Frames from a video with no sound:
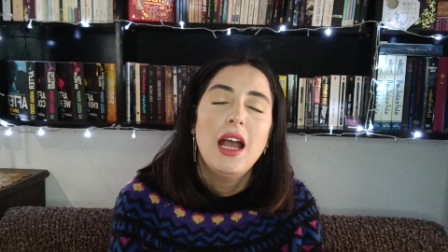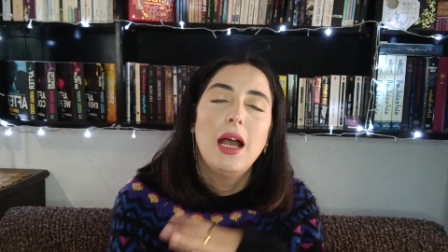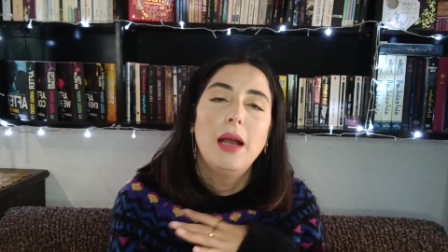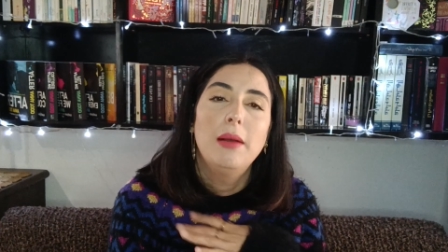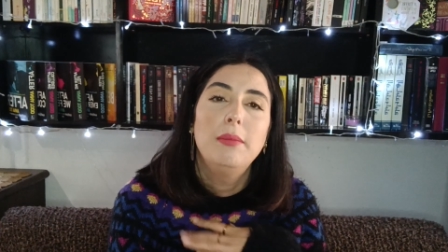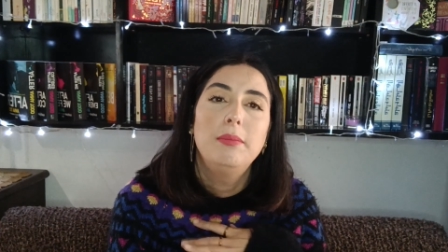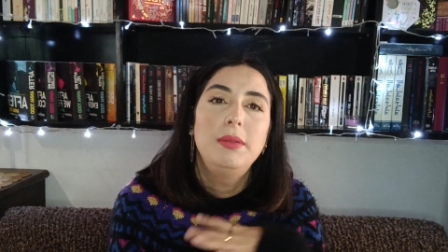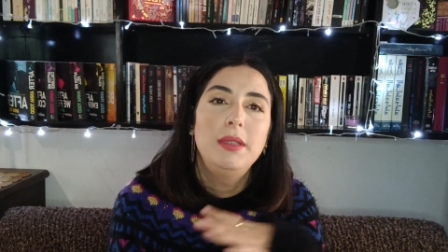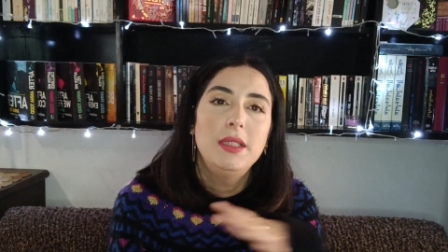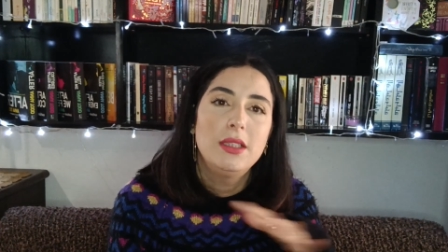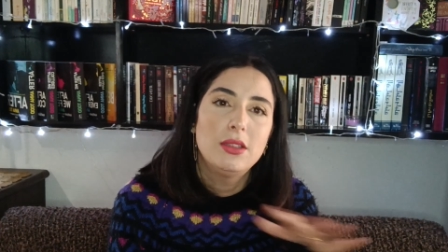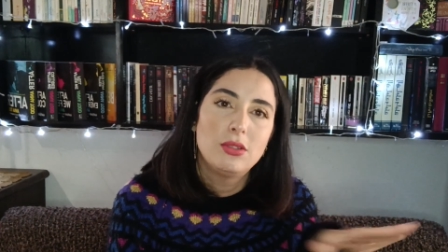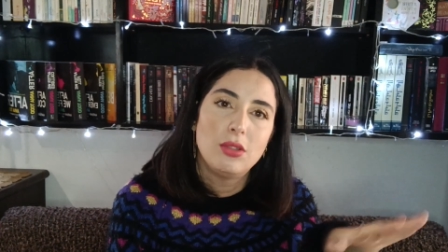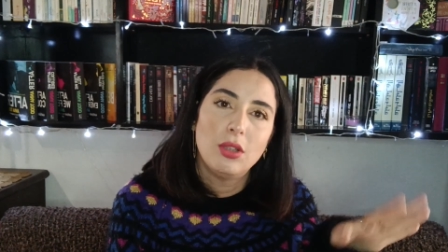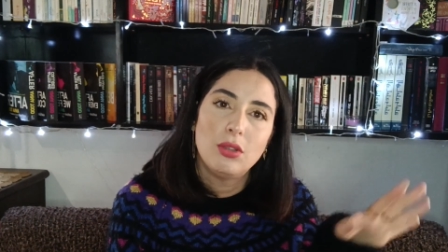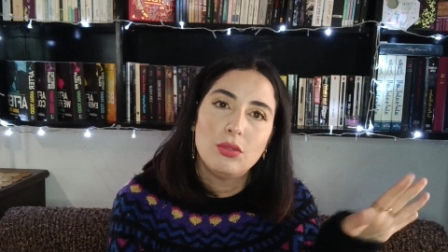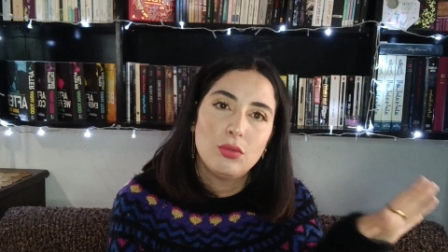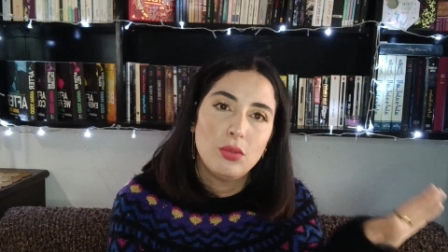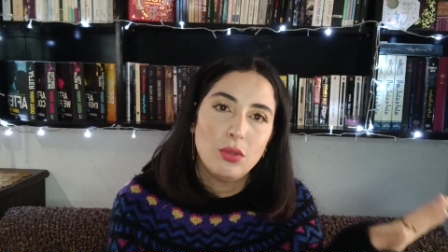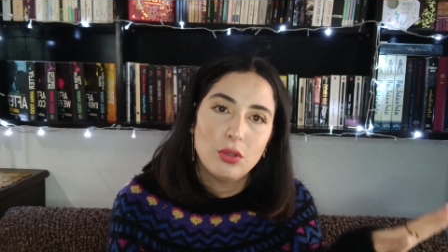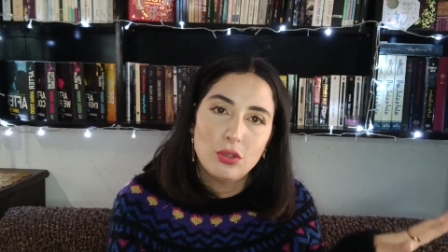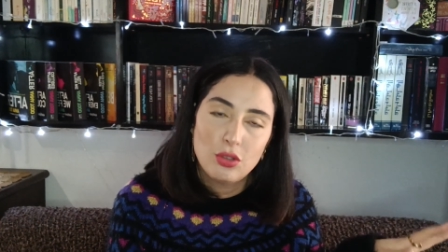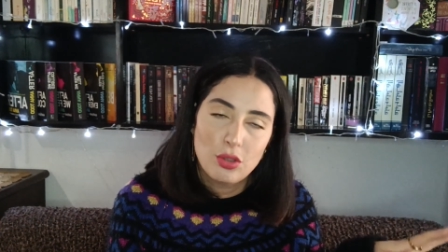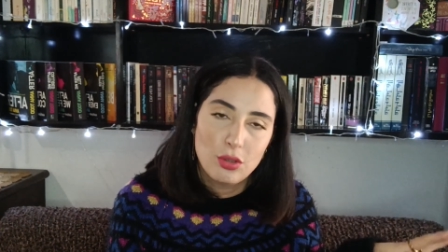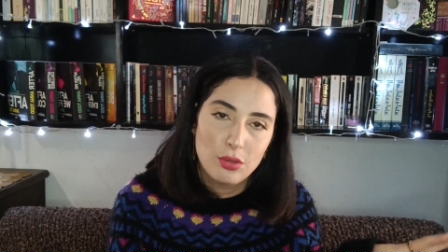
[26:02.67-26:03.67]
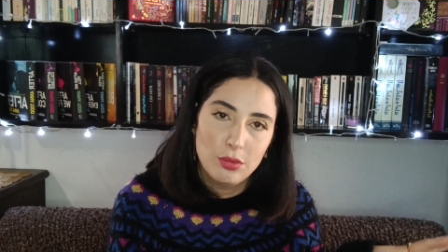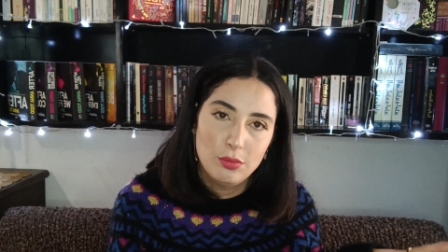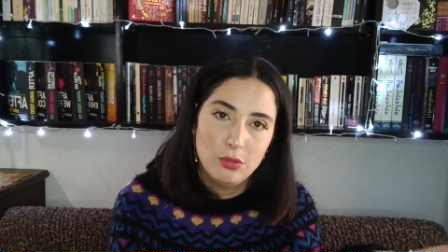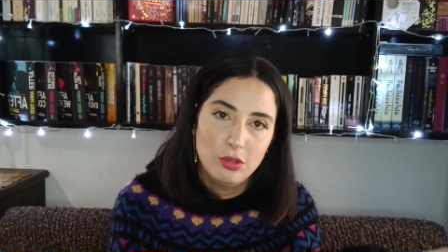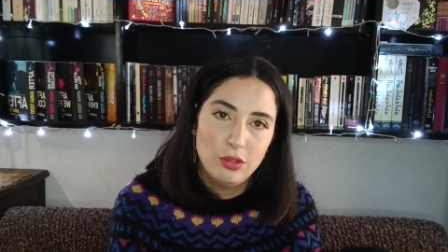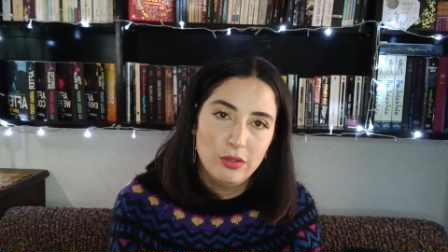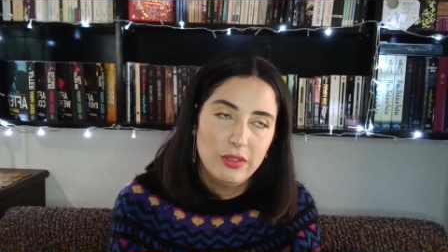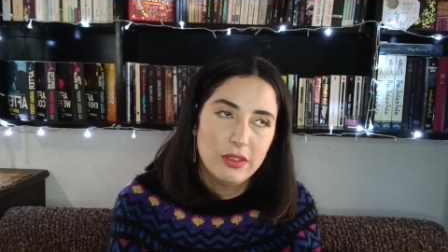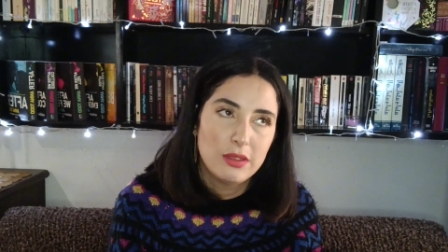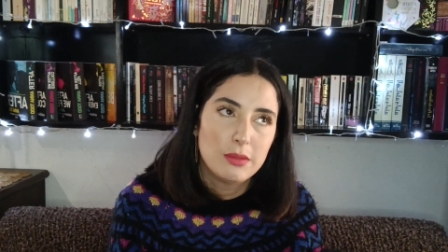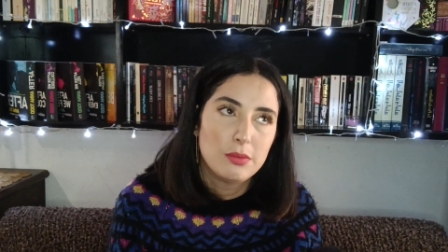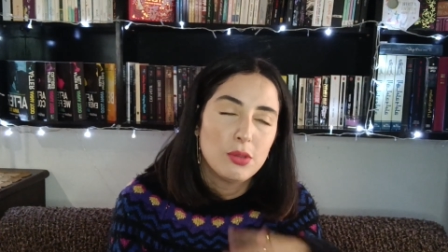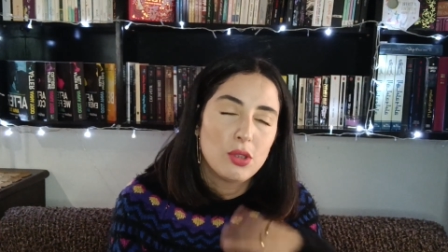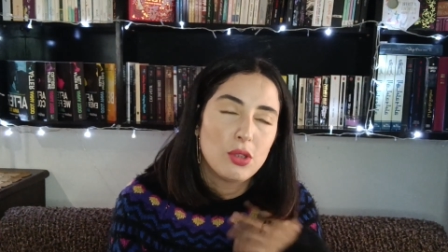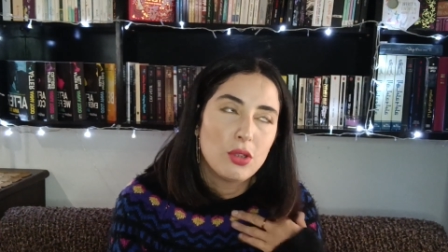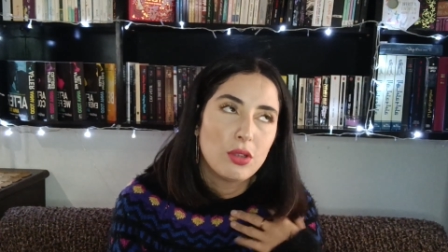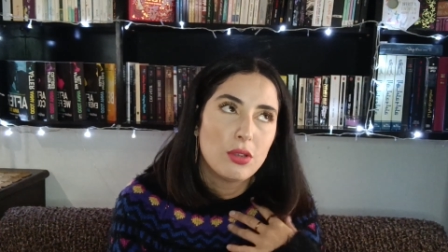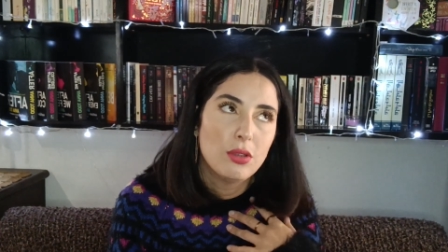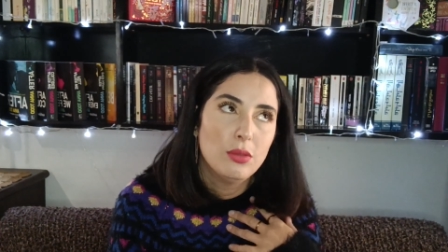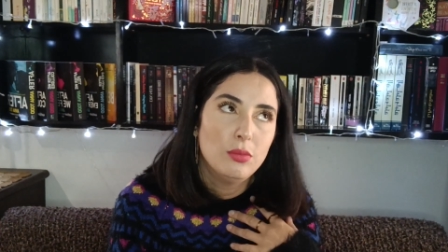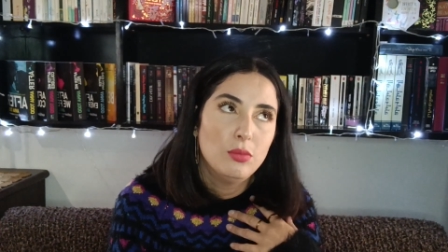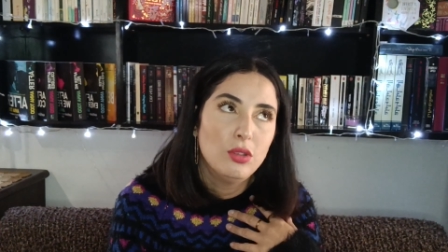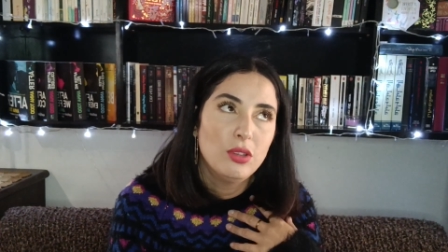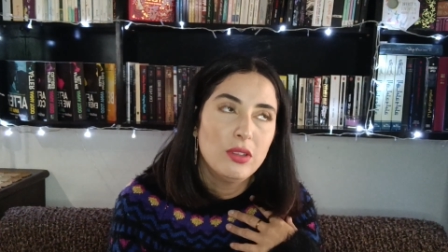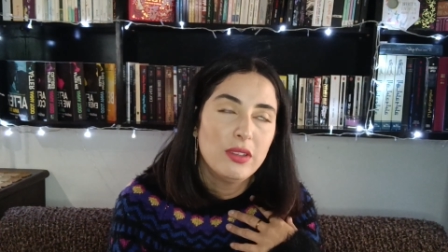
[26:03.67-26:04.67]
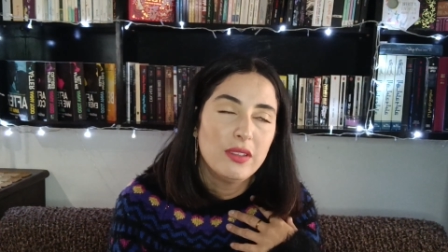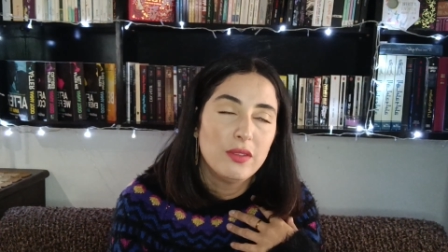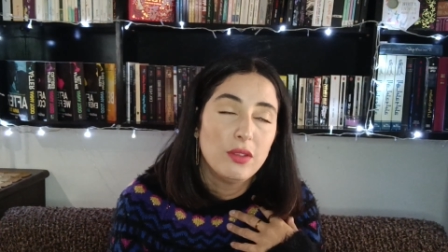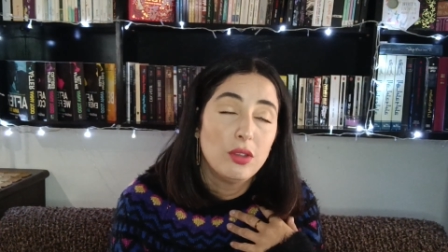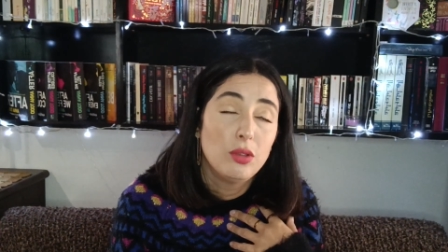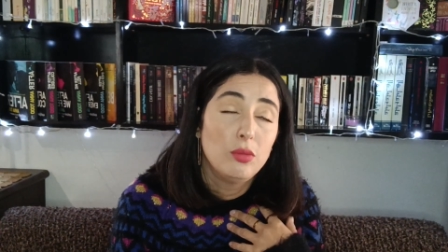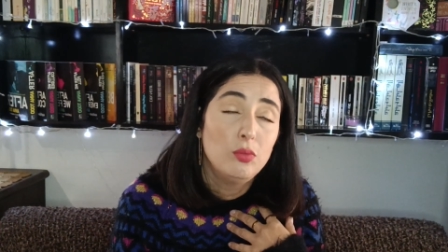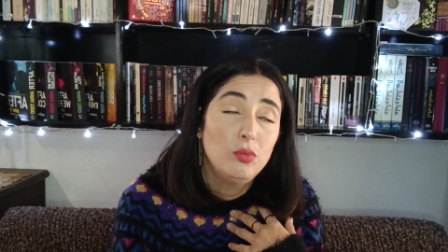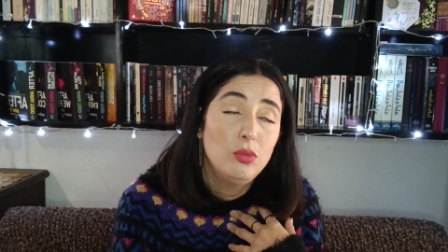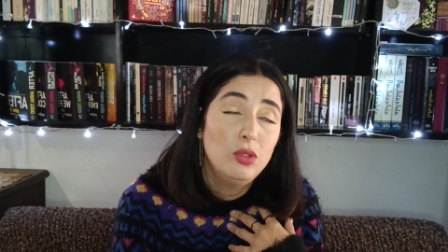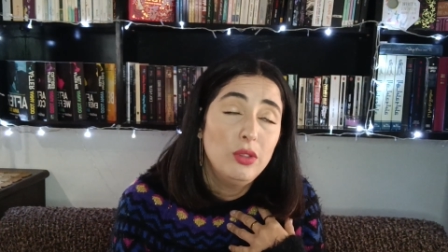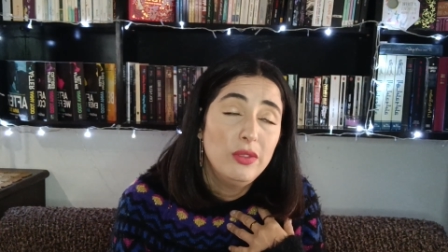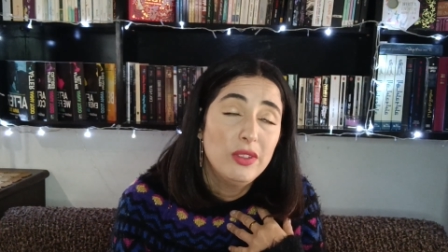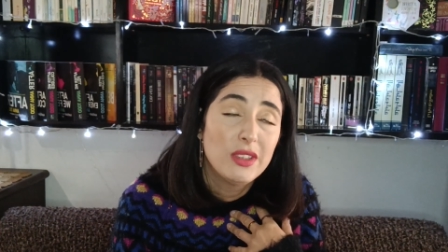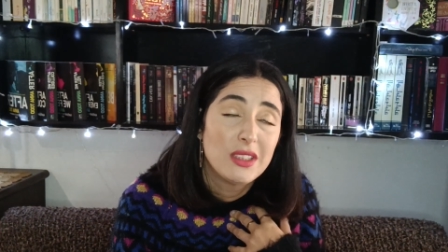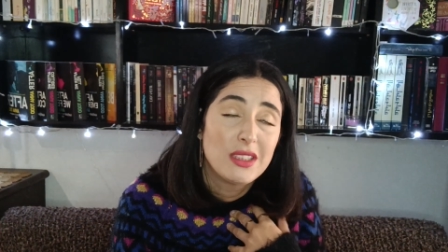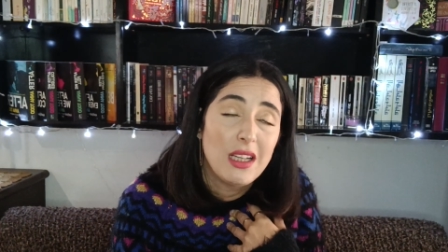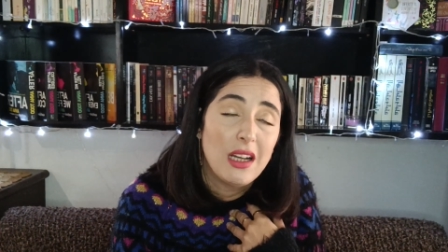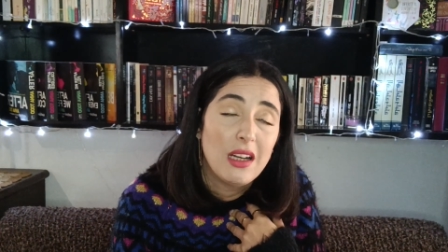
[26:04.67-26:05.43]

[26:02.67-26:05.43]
And please don't watch the movies because the movies